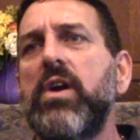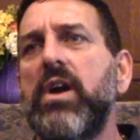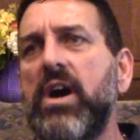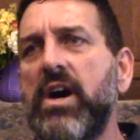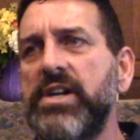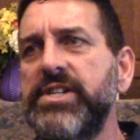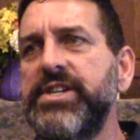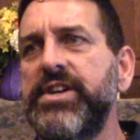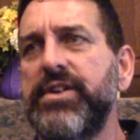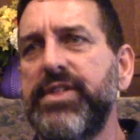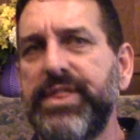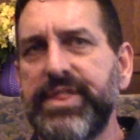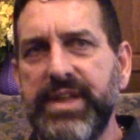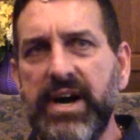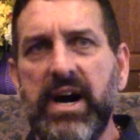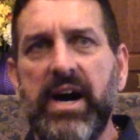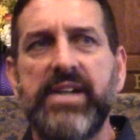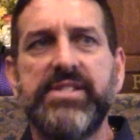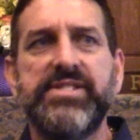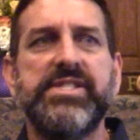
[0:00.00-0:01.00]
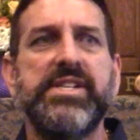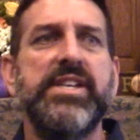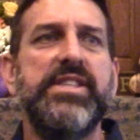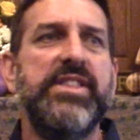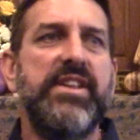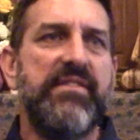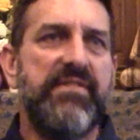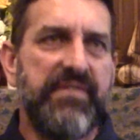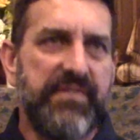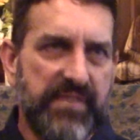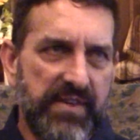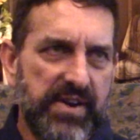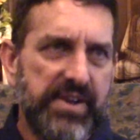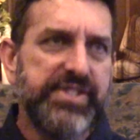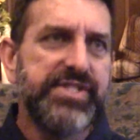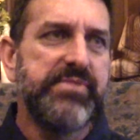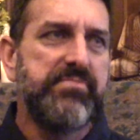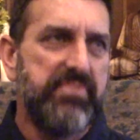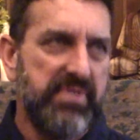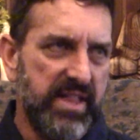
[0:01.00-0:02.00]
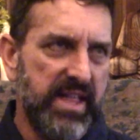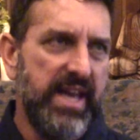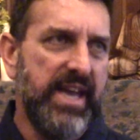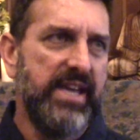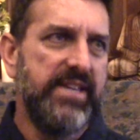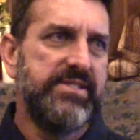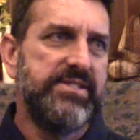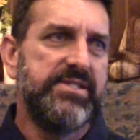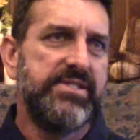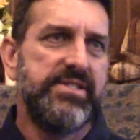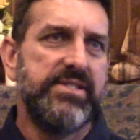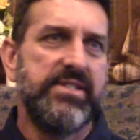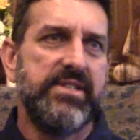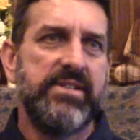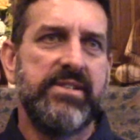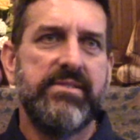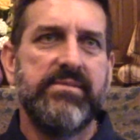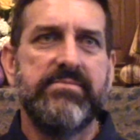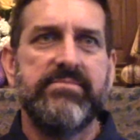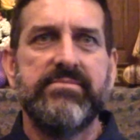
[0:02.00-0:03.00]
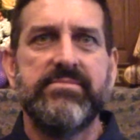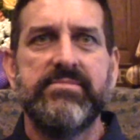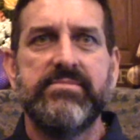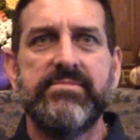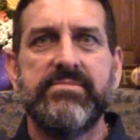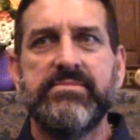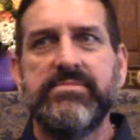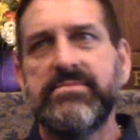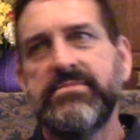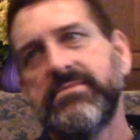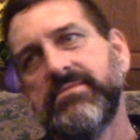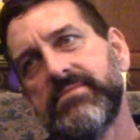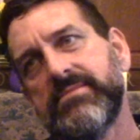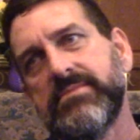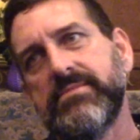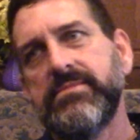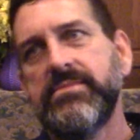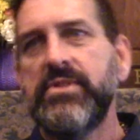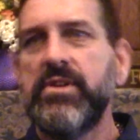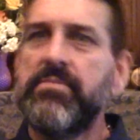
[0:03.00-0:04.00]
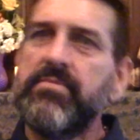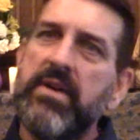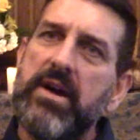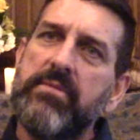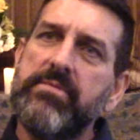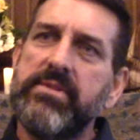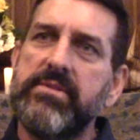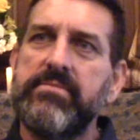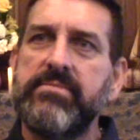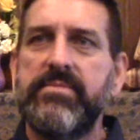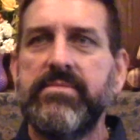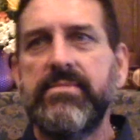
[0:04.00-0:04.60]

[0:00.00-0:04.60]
on your thoughts in the first place, no problem.